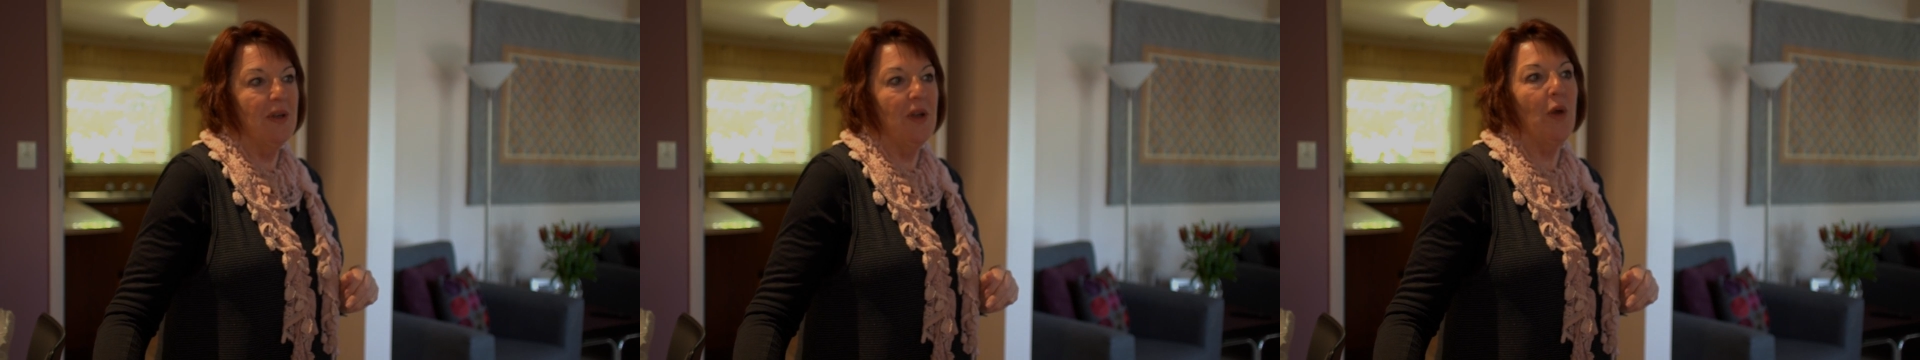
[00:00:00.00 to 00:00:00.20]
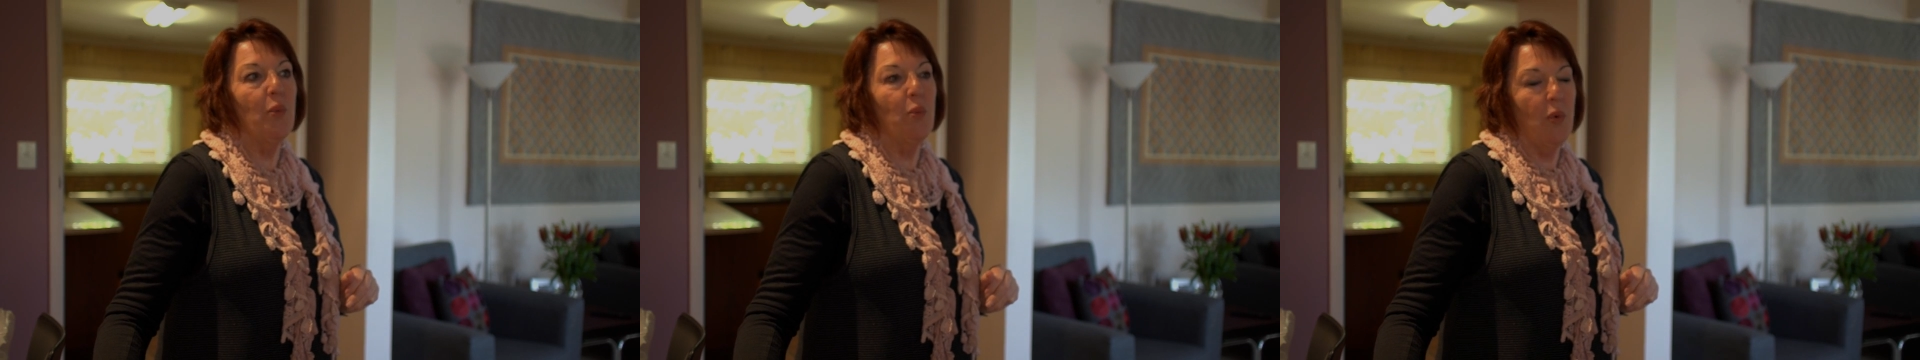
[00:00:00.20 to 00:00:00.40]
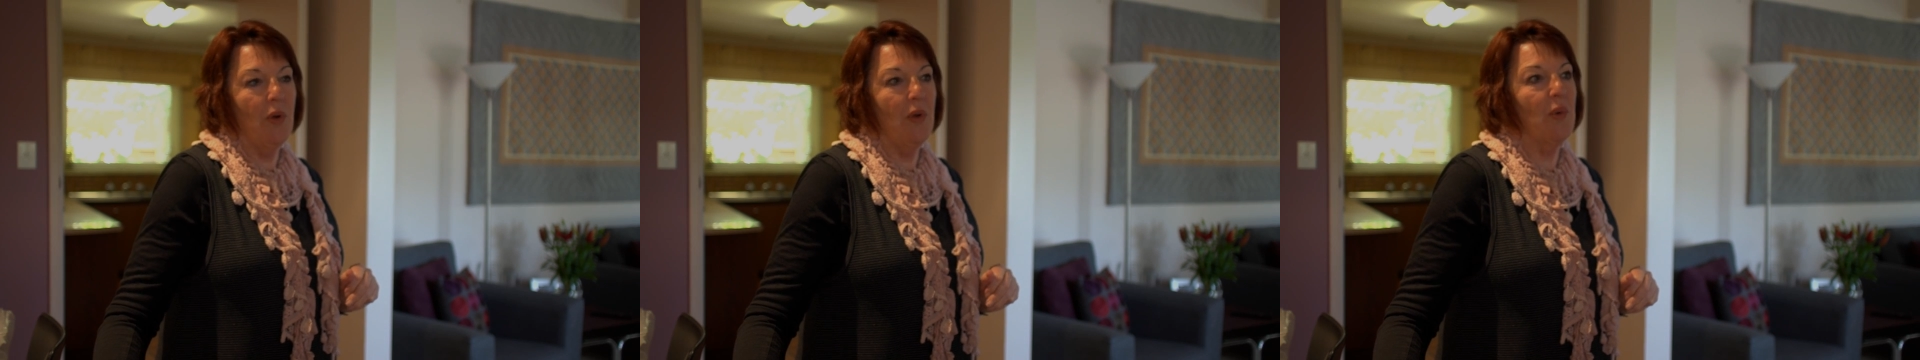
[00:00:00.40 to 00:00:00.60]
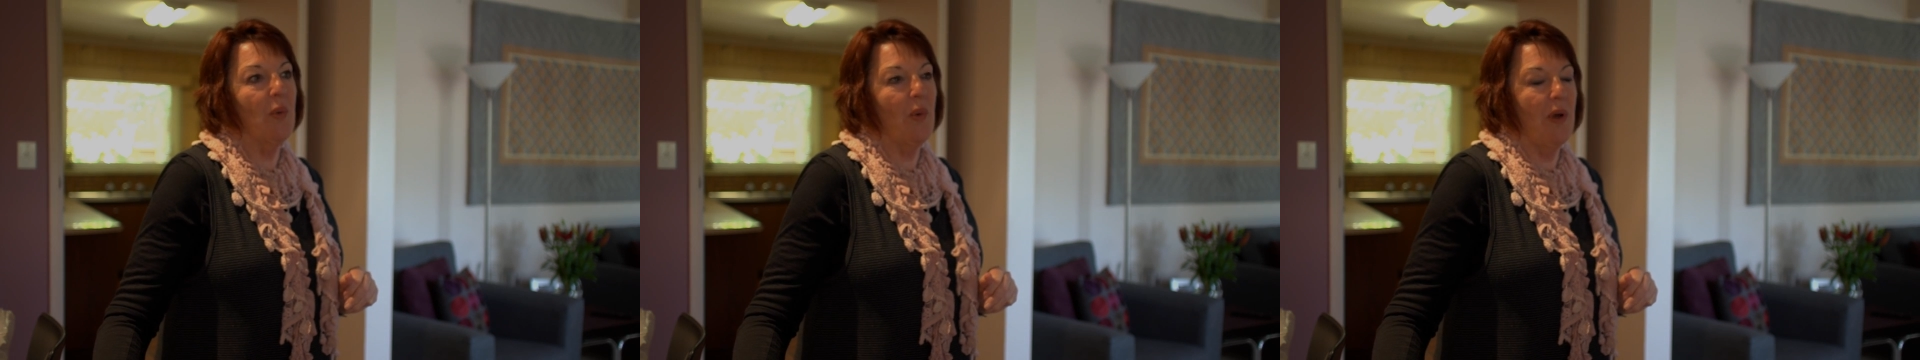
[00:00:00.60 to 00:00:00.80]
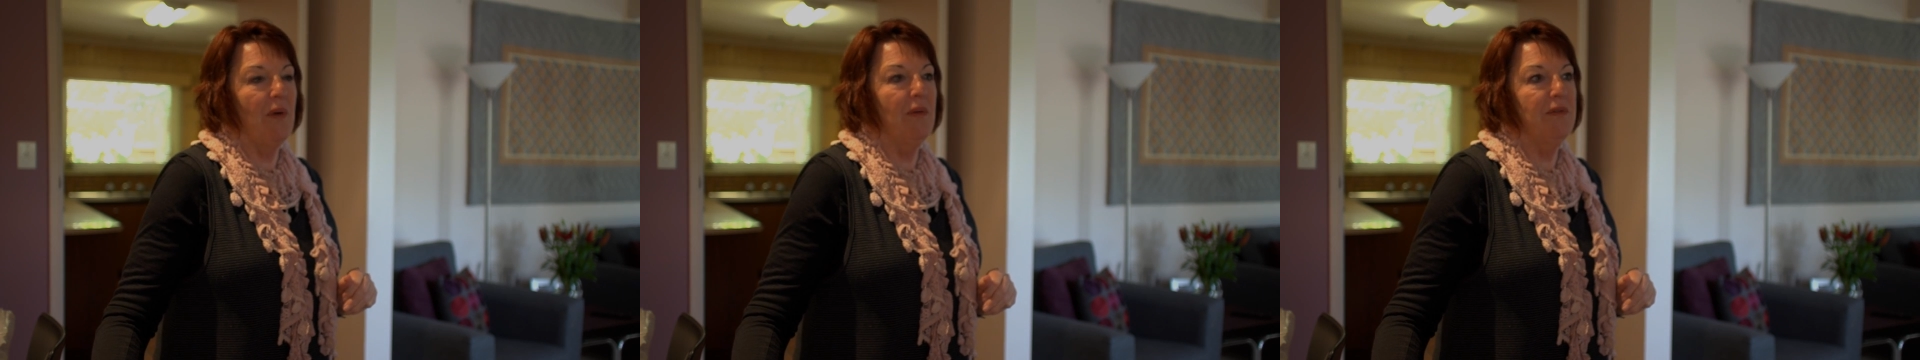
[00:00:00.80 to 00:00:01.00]
and work
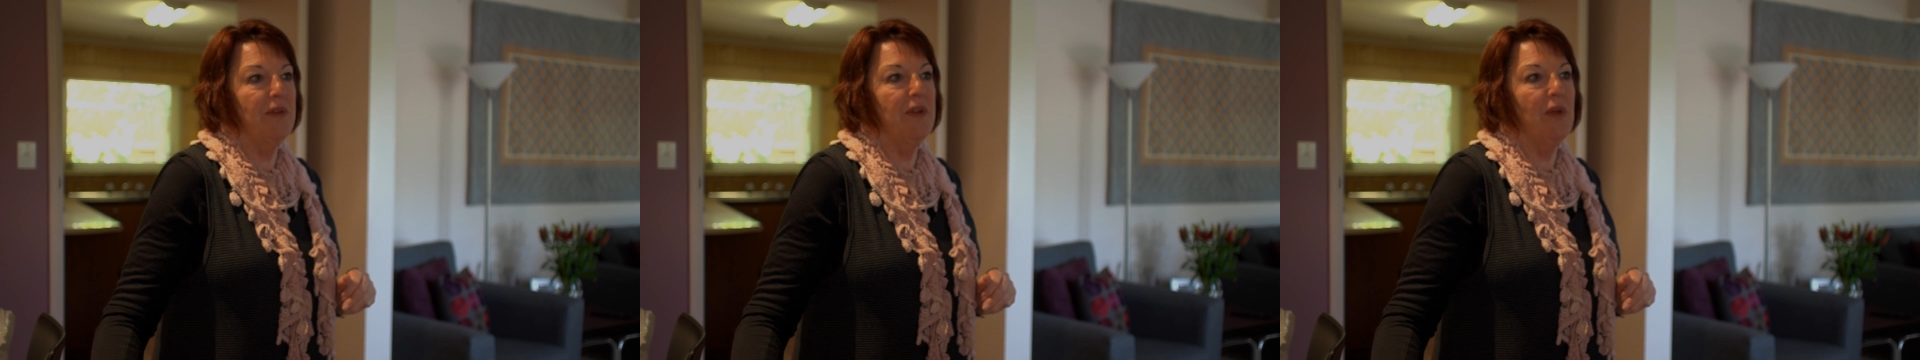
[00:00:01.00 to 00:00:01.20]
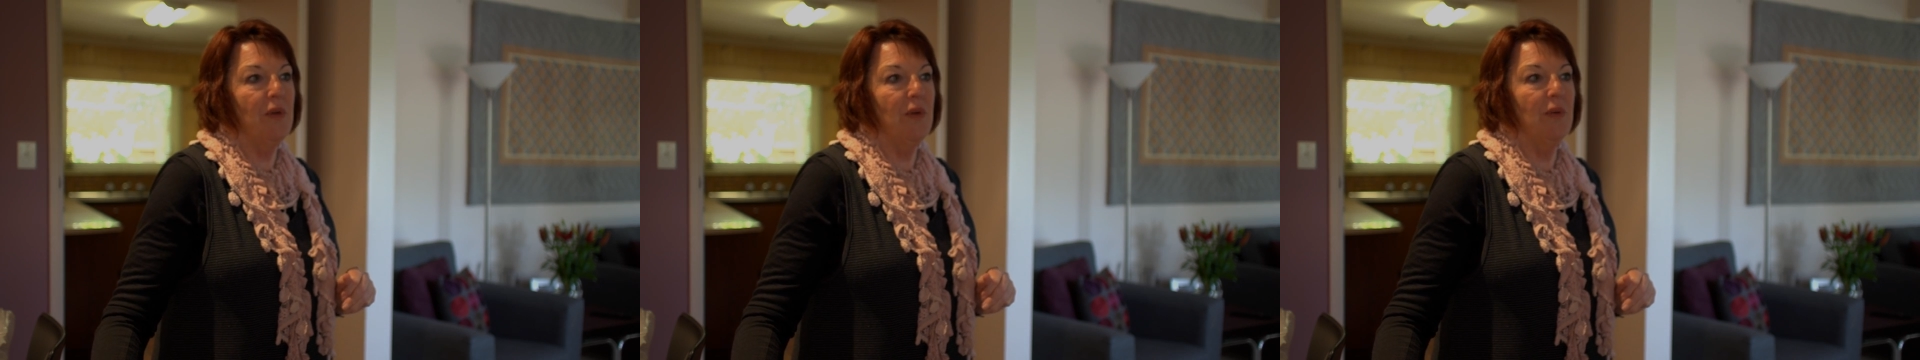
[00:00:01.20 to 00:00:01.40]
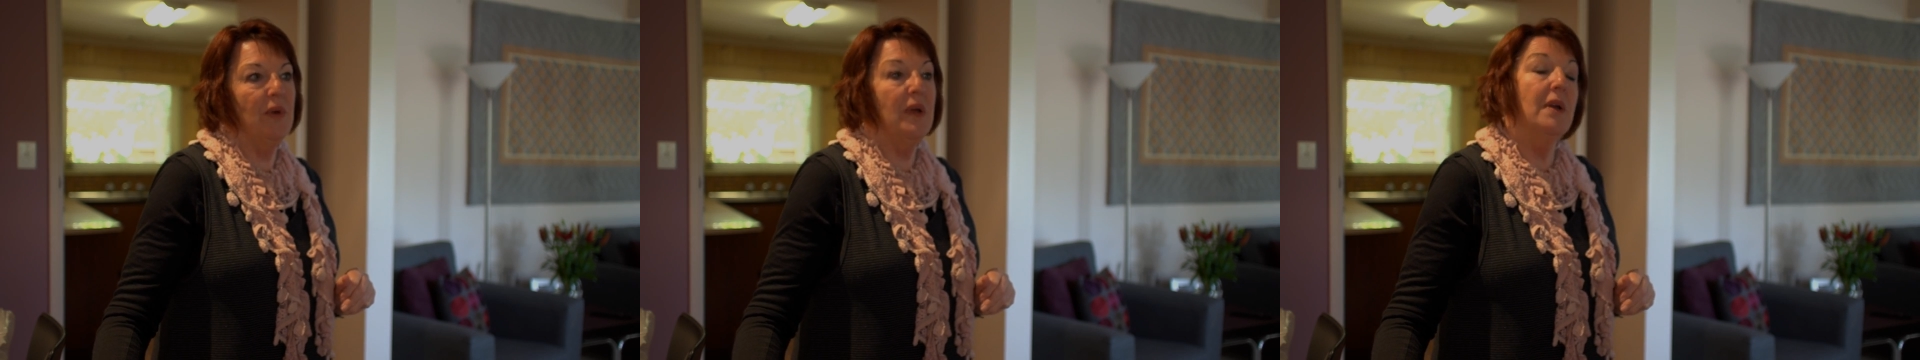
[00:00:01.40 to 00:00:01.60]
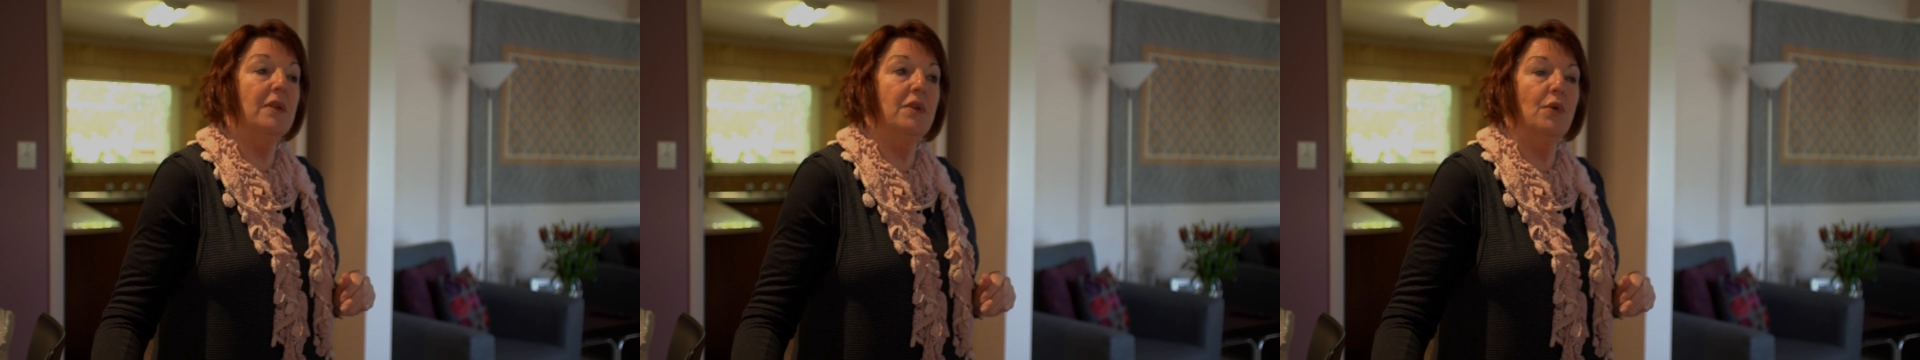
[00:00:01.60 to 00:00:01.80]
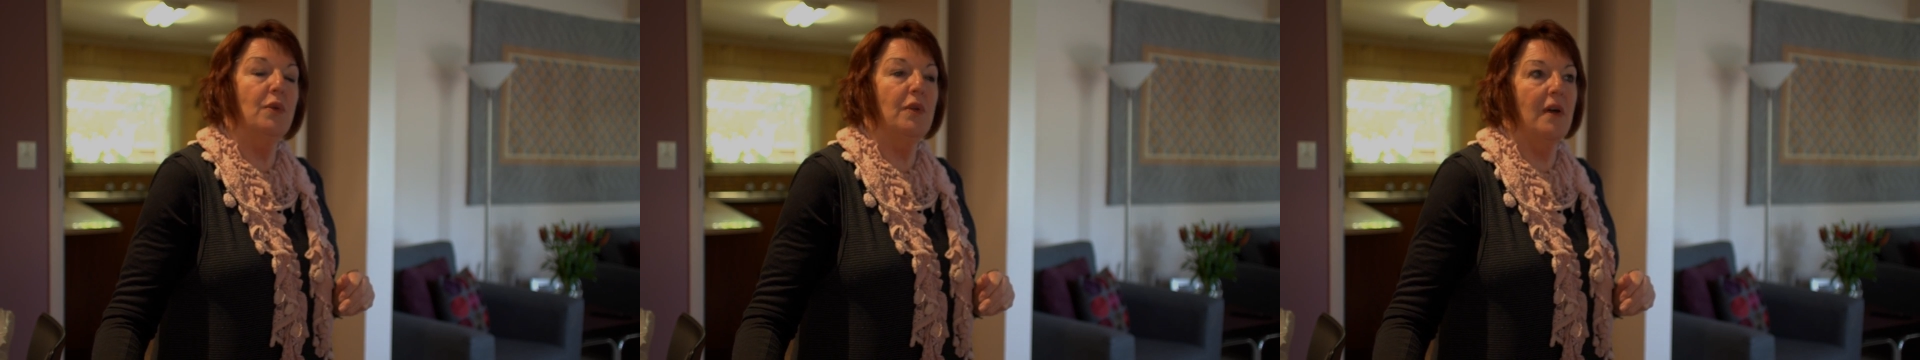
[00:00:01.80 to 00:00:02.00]
well for you
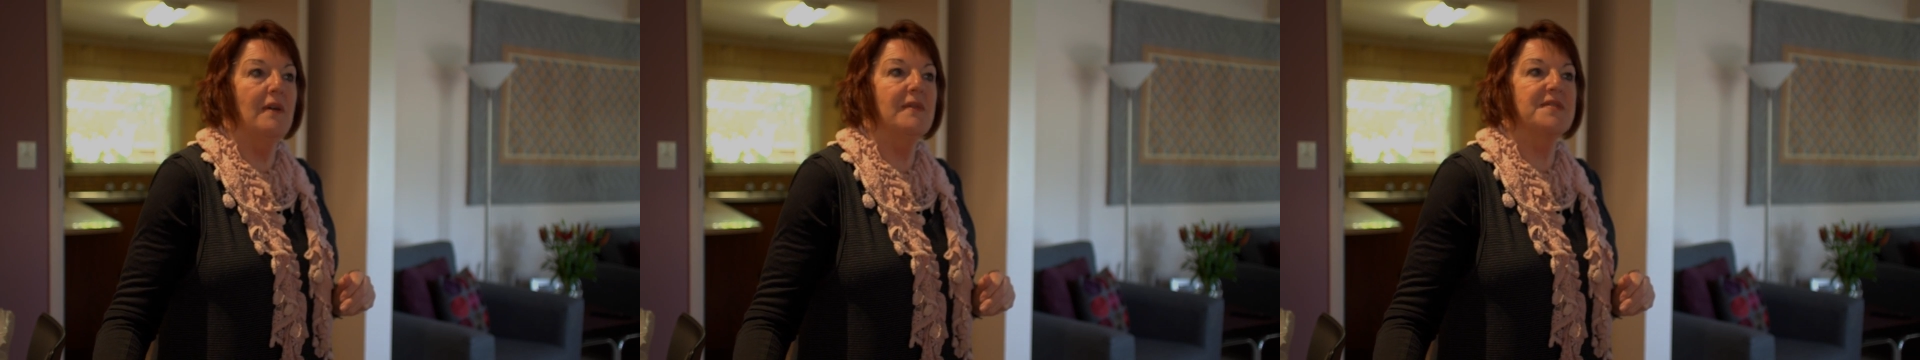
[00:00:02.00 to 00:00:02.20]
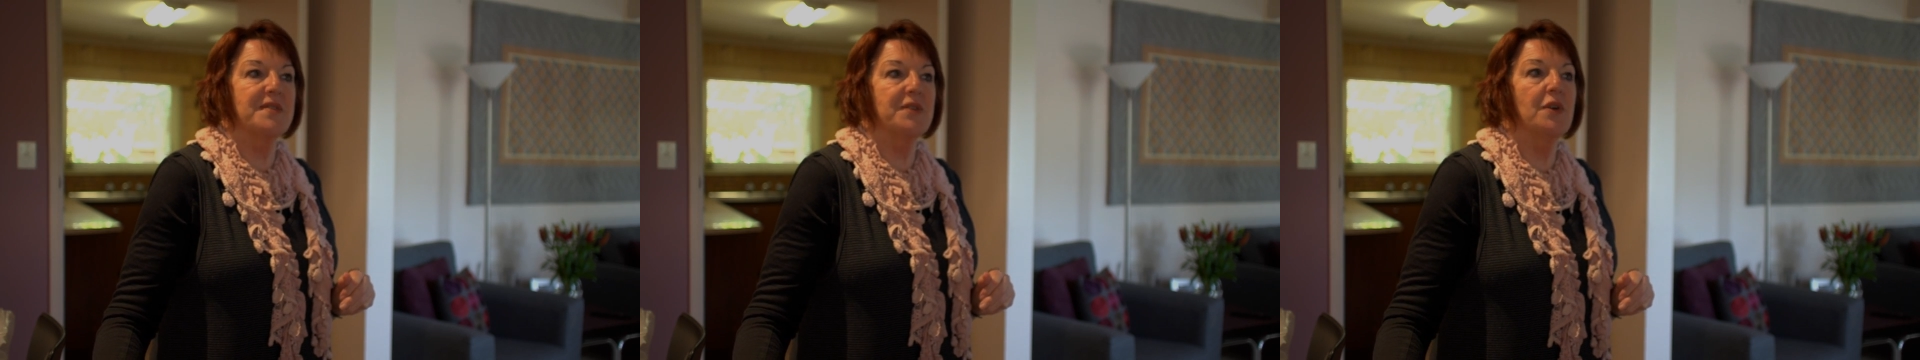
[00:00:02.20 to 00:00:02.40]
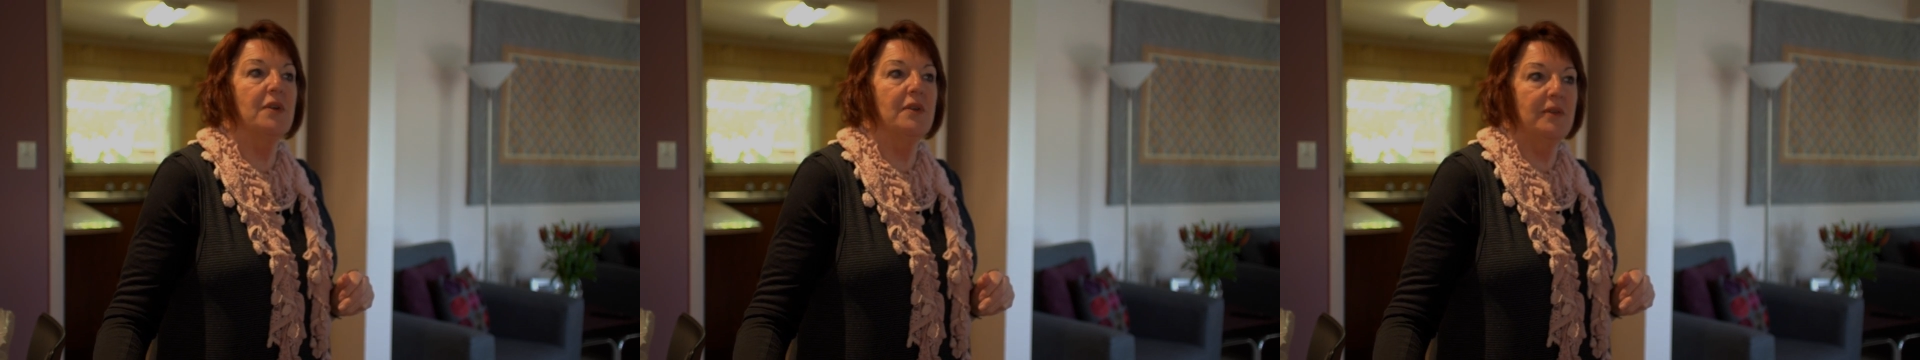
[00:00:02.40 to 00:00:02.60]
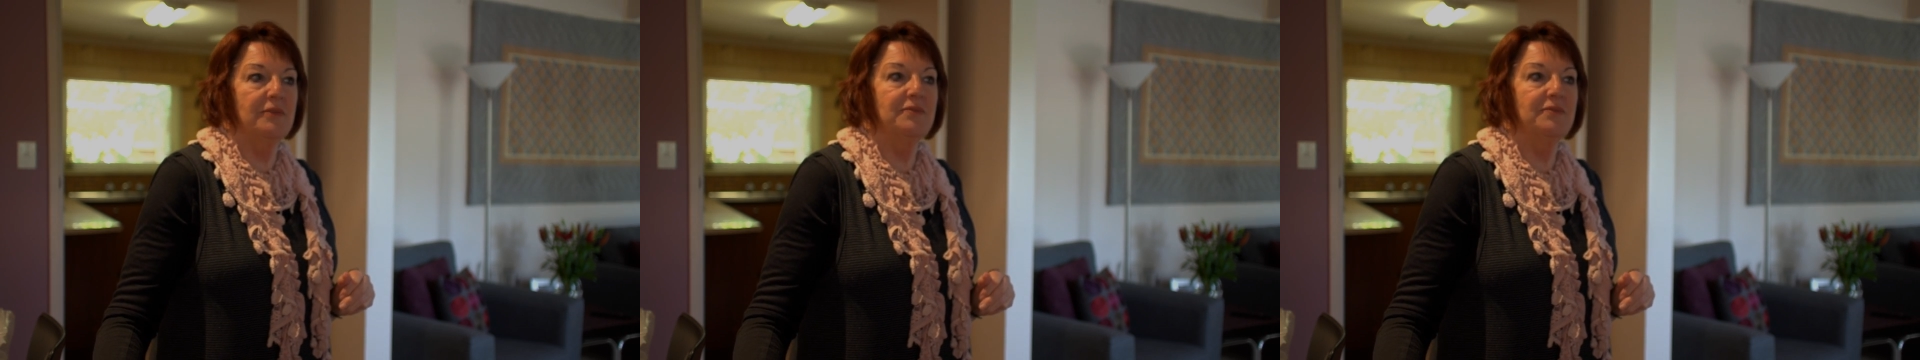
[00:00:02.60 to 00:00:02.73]
and your lifestyle.